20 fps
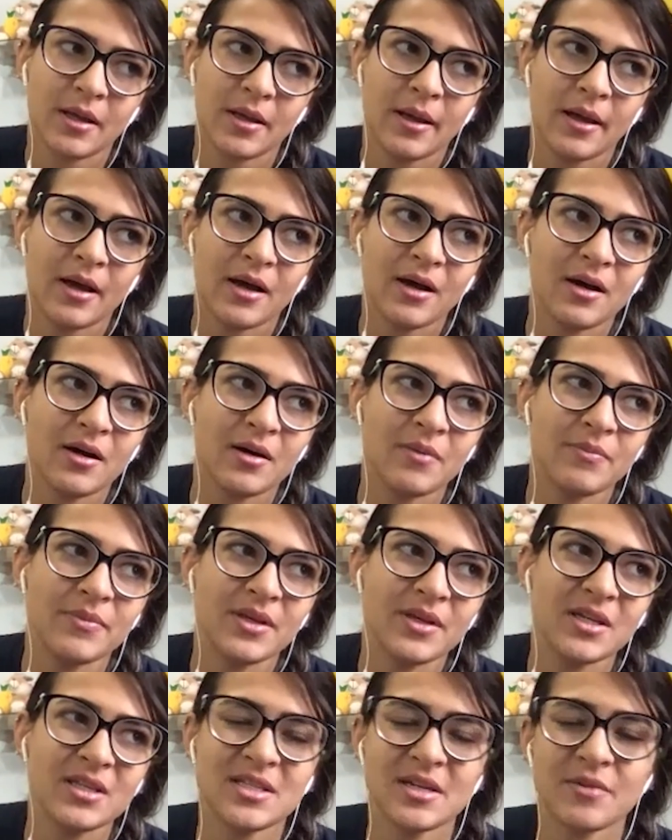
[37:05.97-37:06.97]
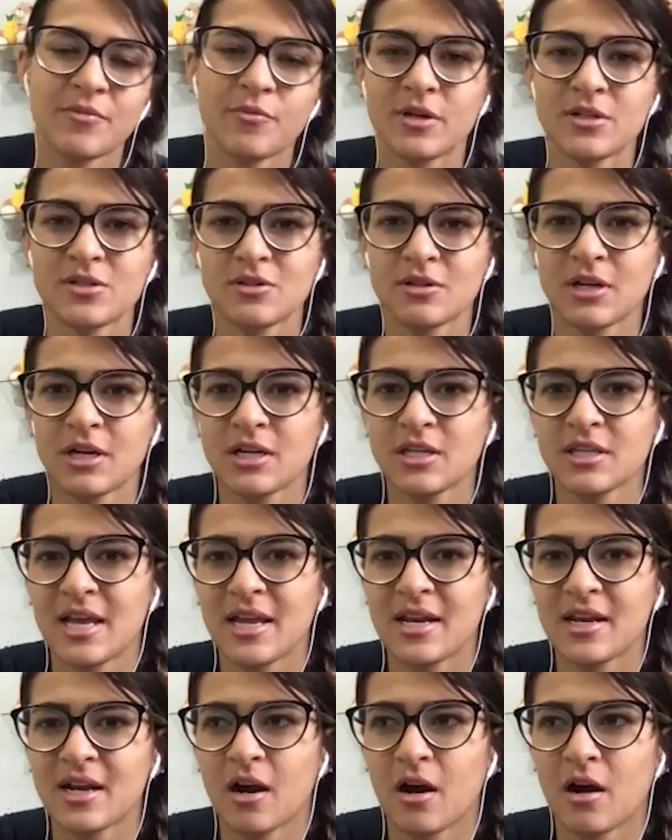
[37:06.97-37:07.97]
it's a restaurant
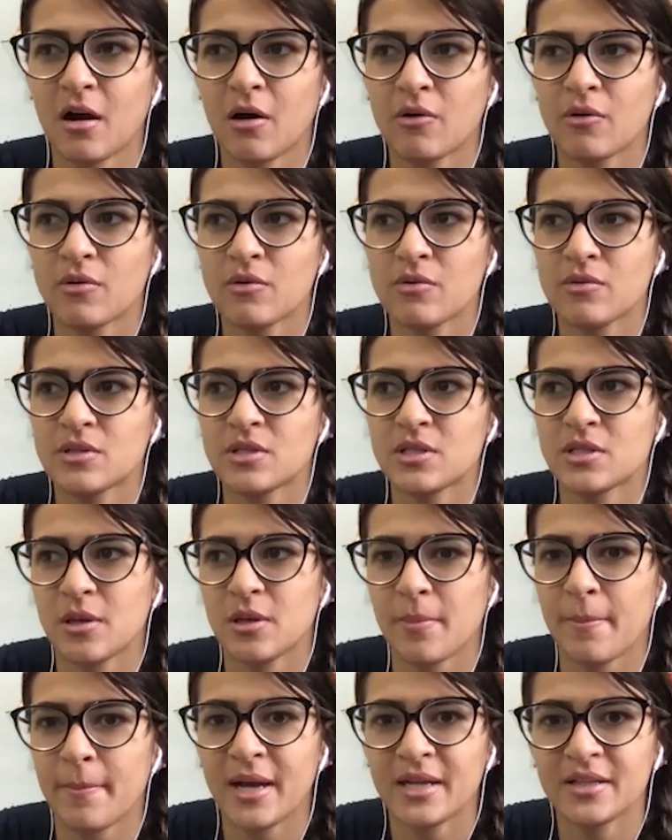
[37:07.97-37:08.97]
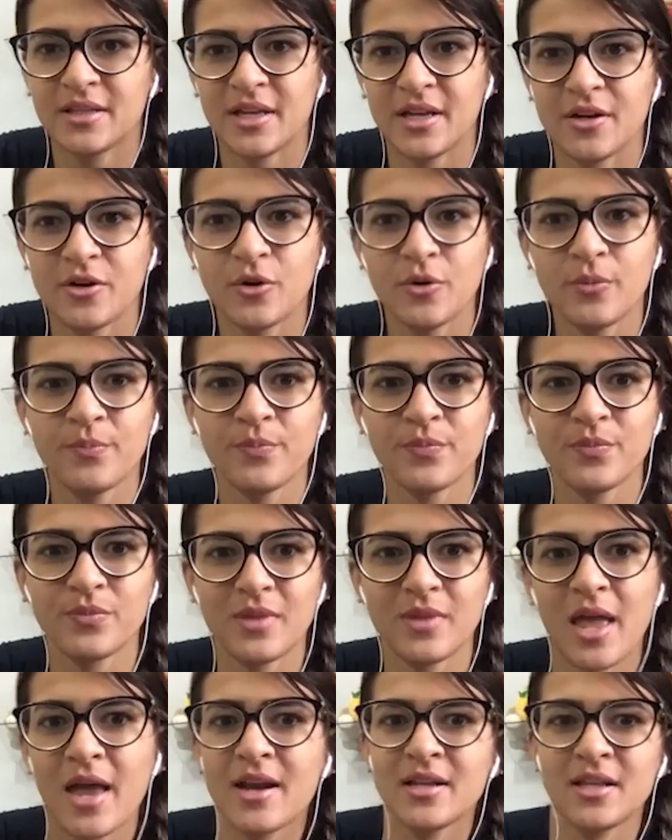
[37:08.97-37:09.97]
that calls Madeiro,
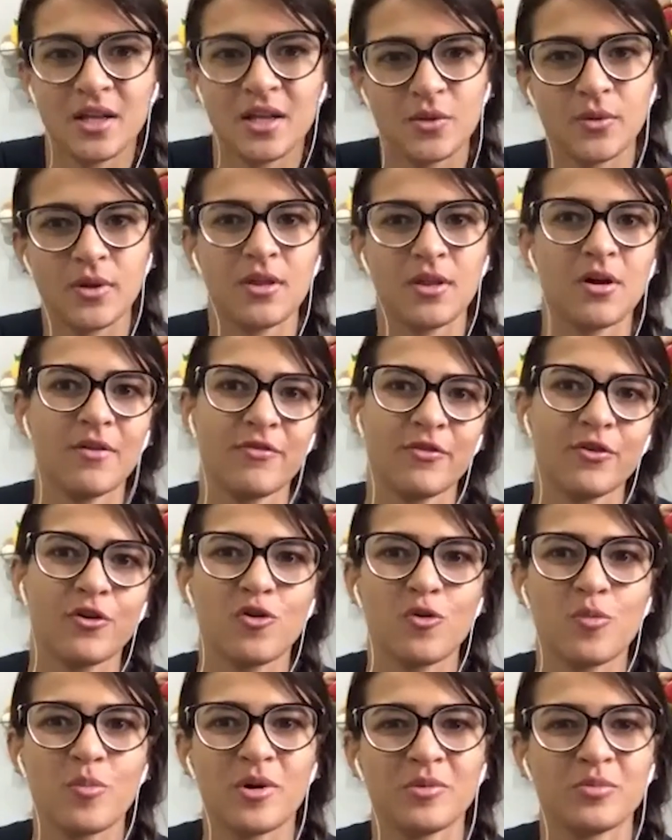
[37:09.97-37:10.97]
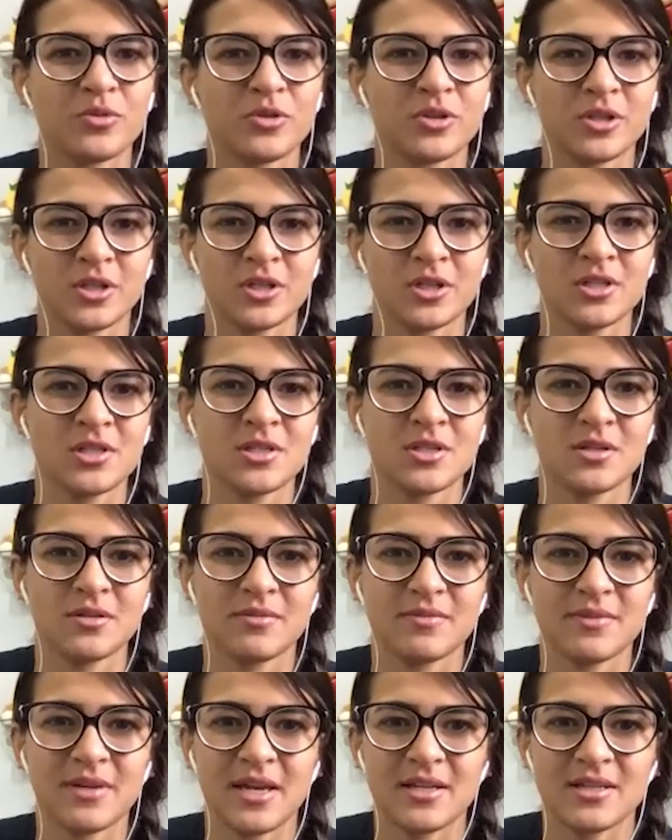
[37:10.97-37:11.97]
that they do a lot of gourmet burgers
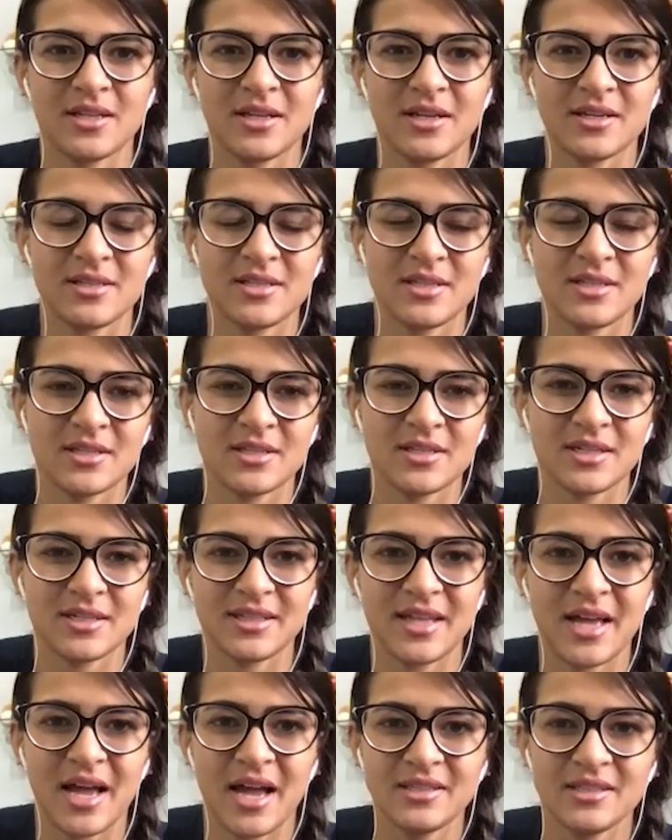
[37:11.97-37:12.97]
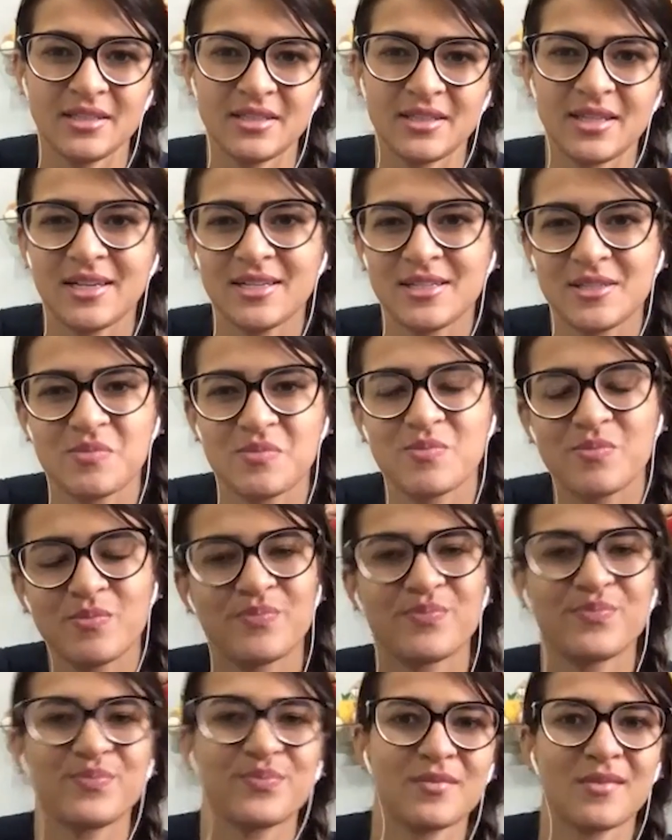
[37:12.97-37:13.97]
and things like that. That is
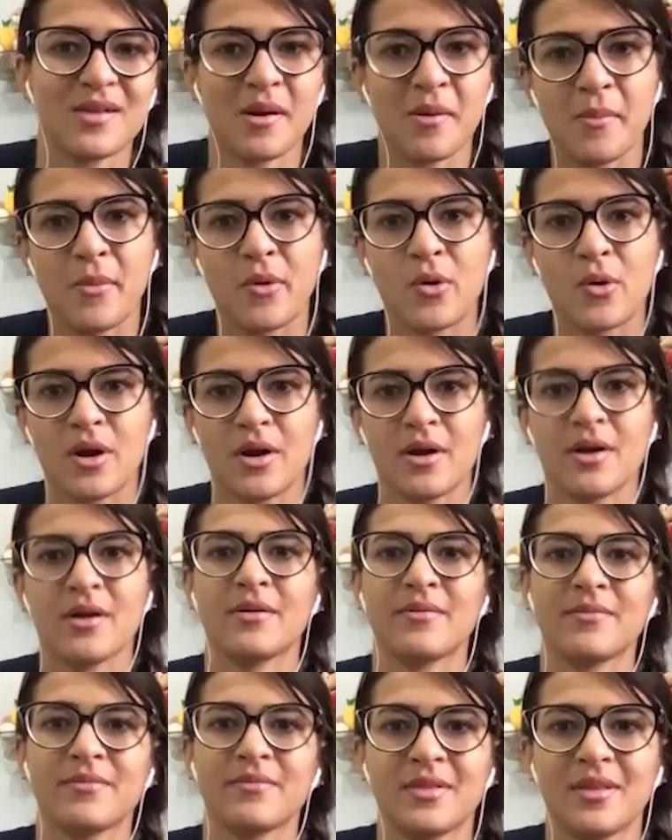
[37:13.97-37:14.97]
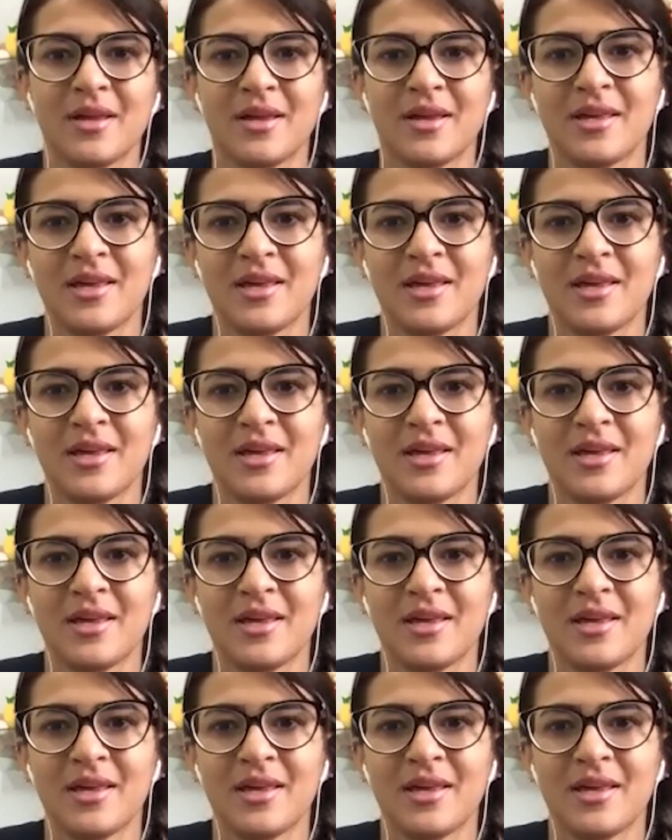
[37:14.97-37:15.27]
more like